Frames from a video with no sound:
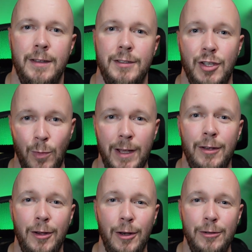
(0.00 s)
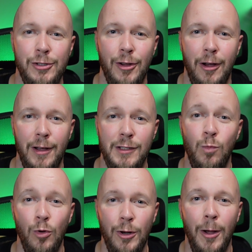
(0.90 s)
So in conclusion guys,
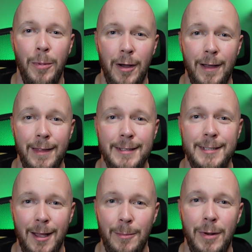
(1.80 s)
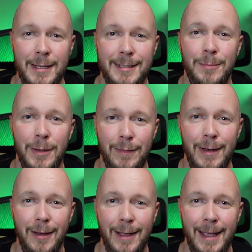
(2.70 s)
would I buy the Sunblesa Bivvy
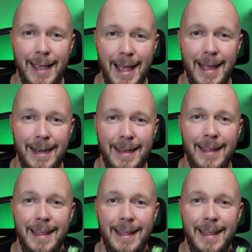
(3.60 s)
Light again?